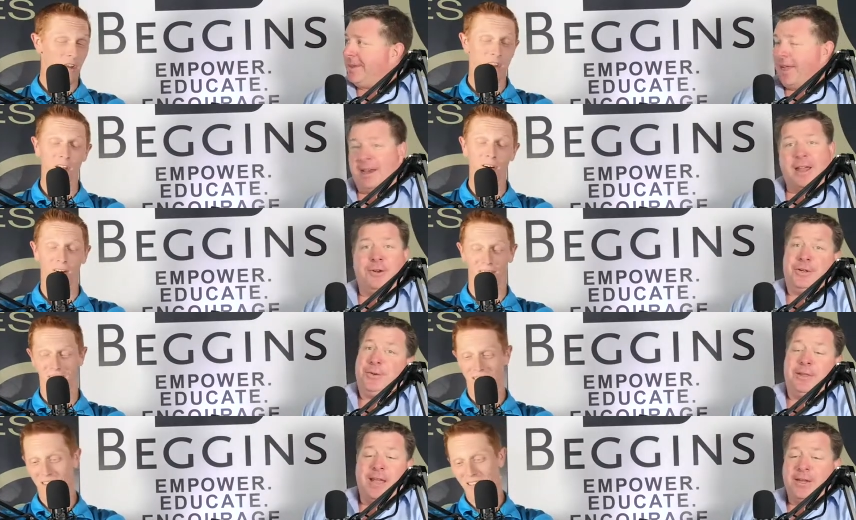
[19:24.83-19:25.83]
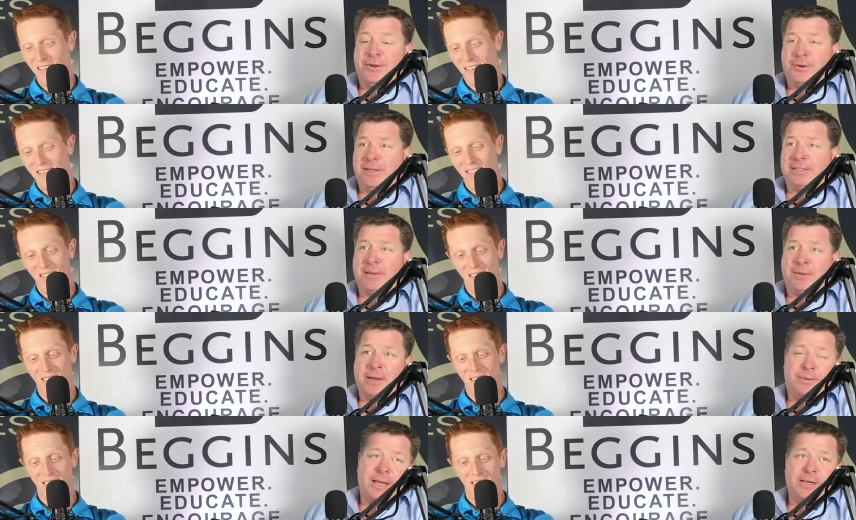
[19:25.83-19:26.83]
Speaker 1: And I don't do what they do. And some
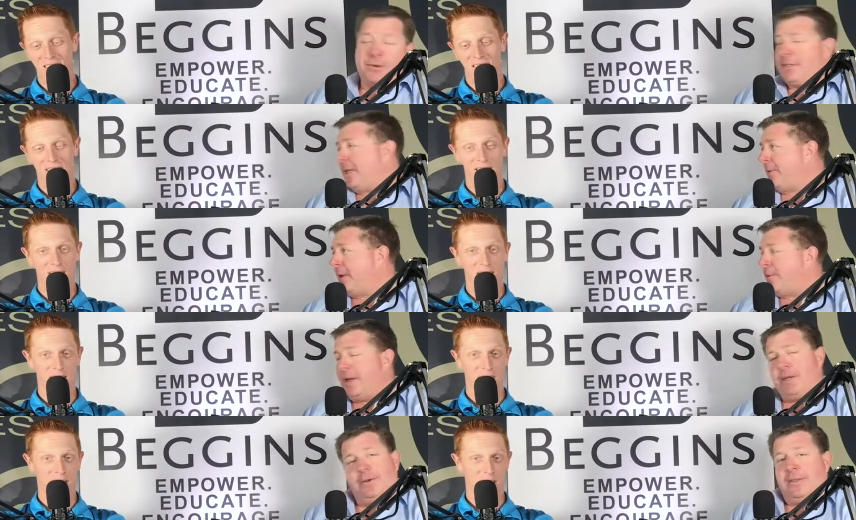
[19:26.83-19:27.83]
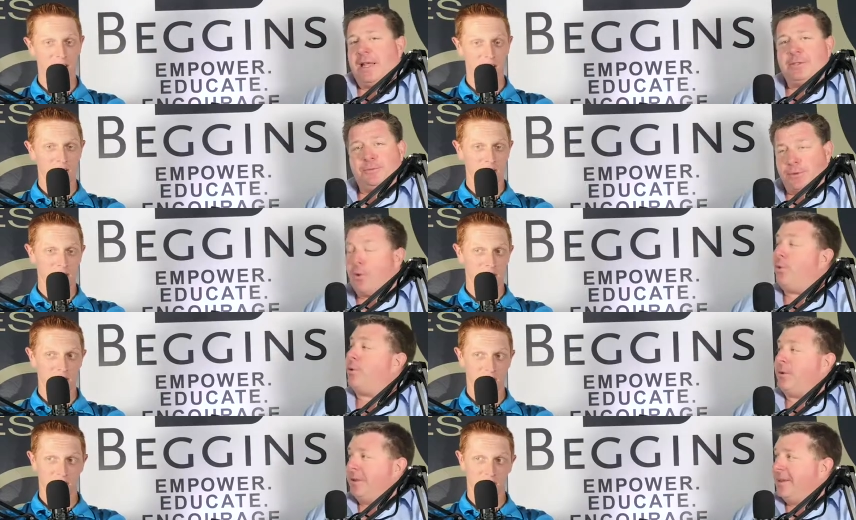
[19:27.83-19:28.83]
like what they do and some like what we do. And that's
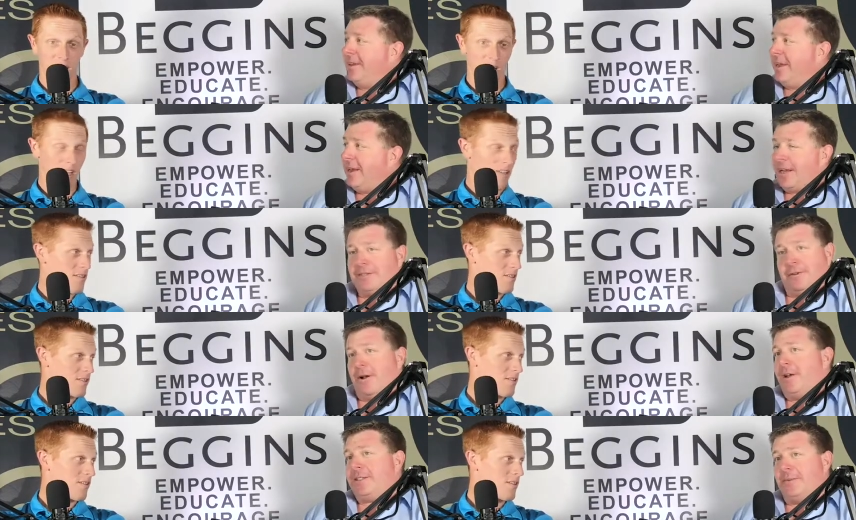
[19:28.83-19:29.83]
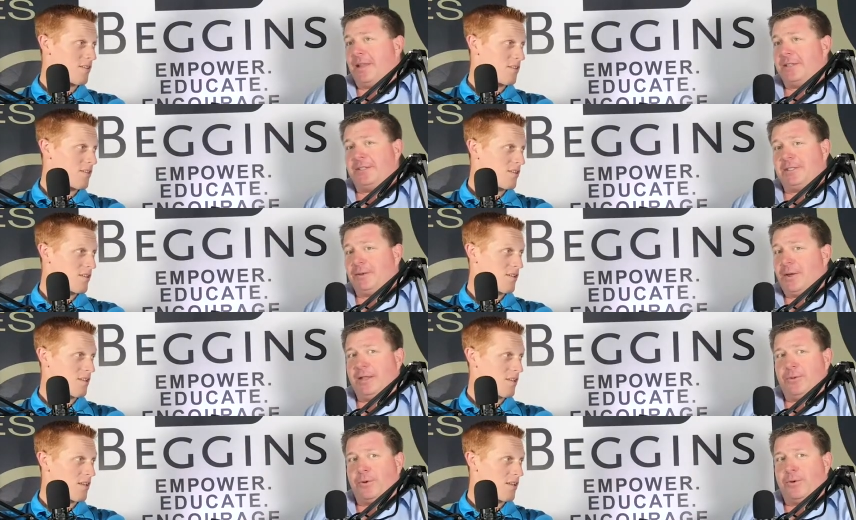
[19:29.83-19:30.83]
cool yeah. And that's awesome. And that's just the
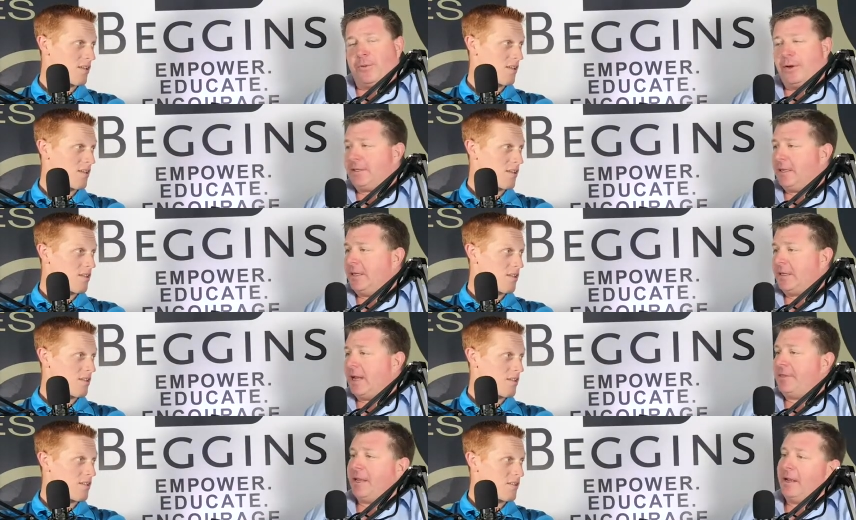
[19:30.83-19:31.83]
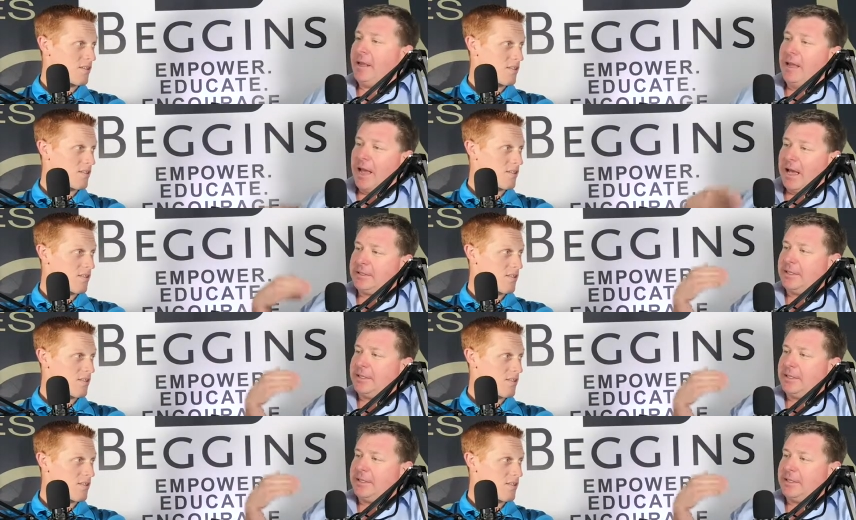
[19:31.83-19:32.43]
way the world works. And I think as